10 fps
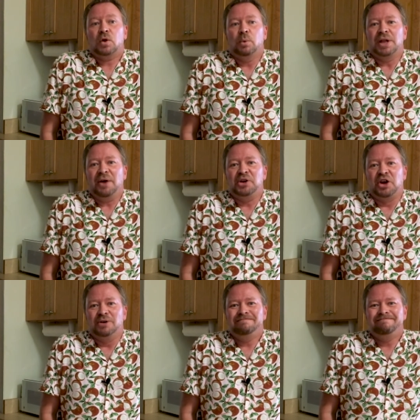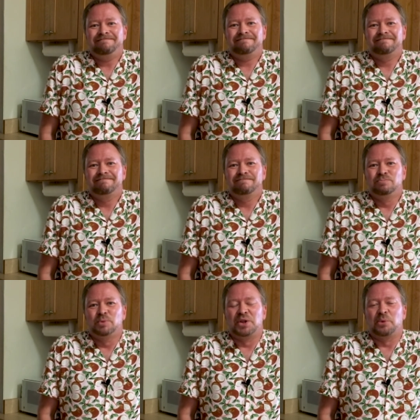Well, now you know.
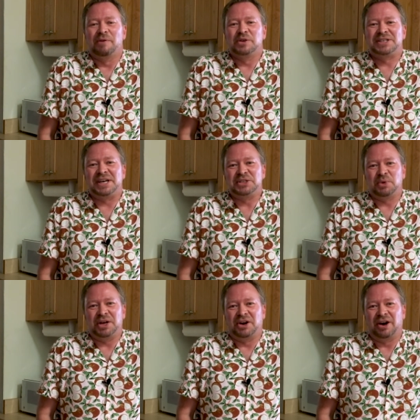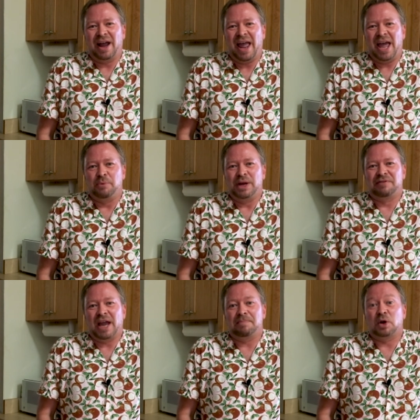We're the River City's Reader, and we
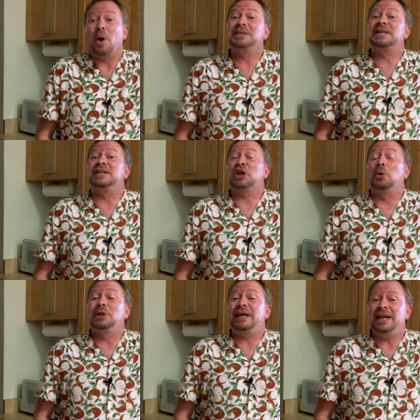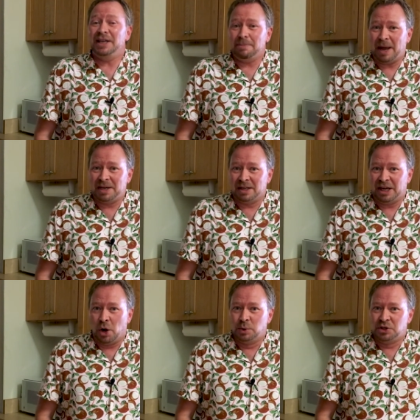have kept the Quad City's only
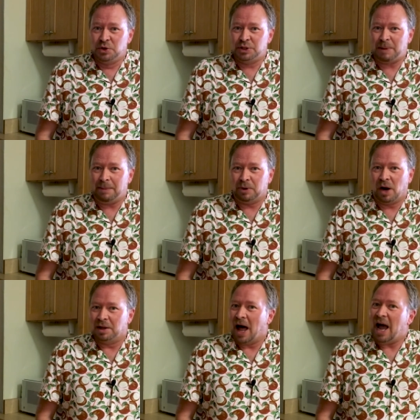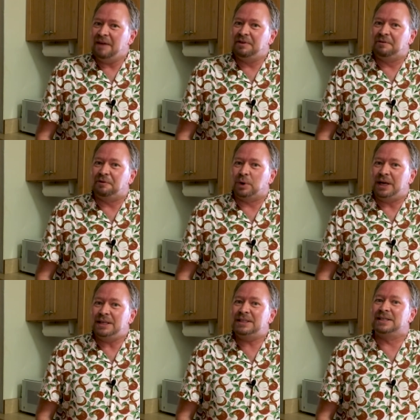independently owned newspaper alive and
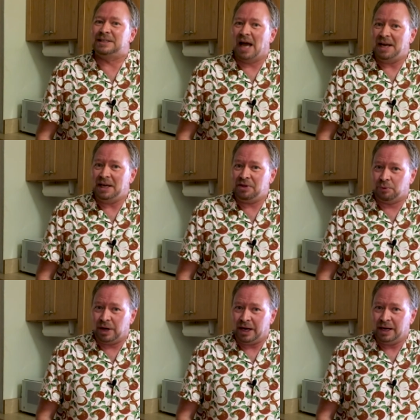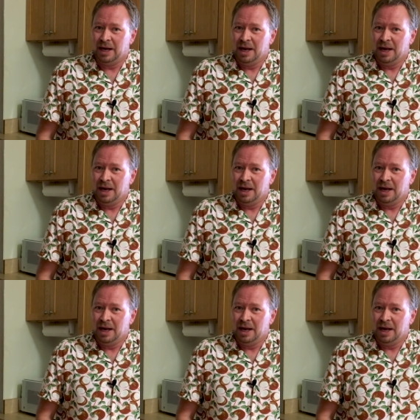free since 93.